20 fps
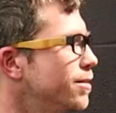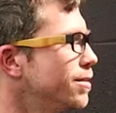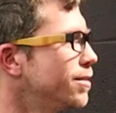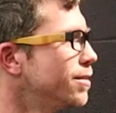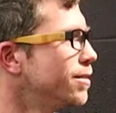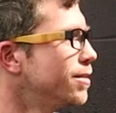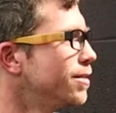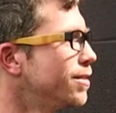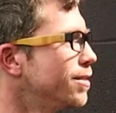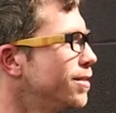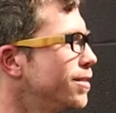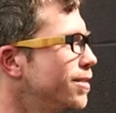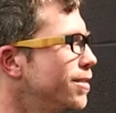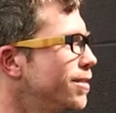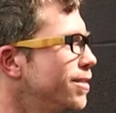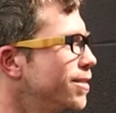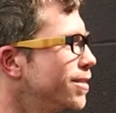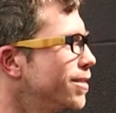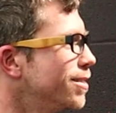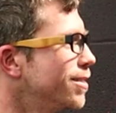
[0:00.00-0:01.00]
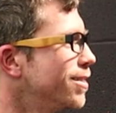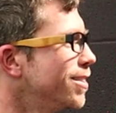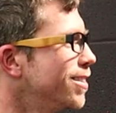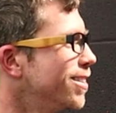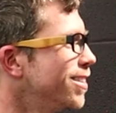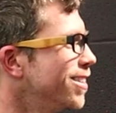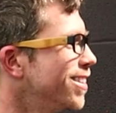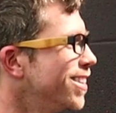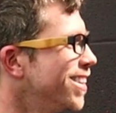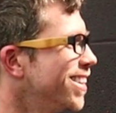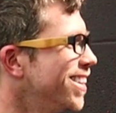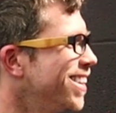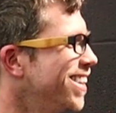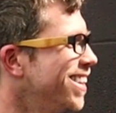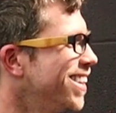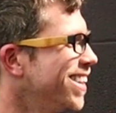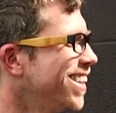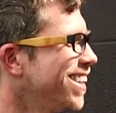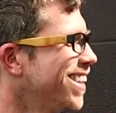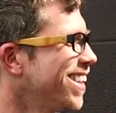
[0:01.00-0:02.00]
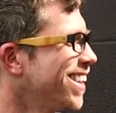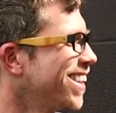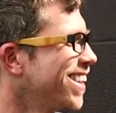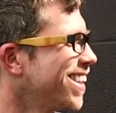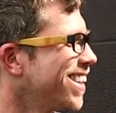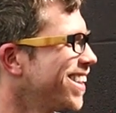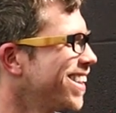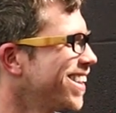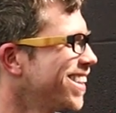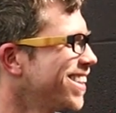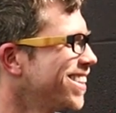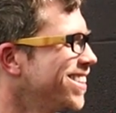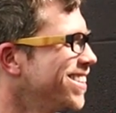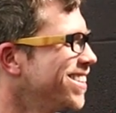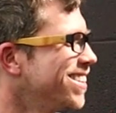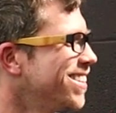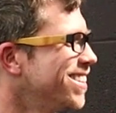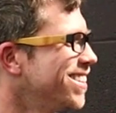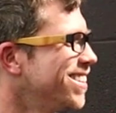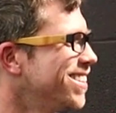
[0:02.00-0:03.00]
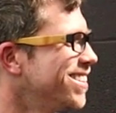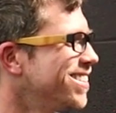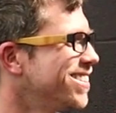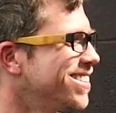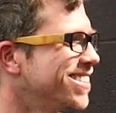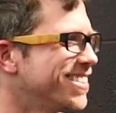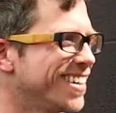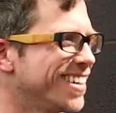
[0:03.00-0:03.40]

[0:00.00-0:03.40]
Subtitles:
(silent)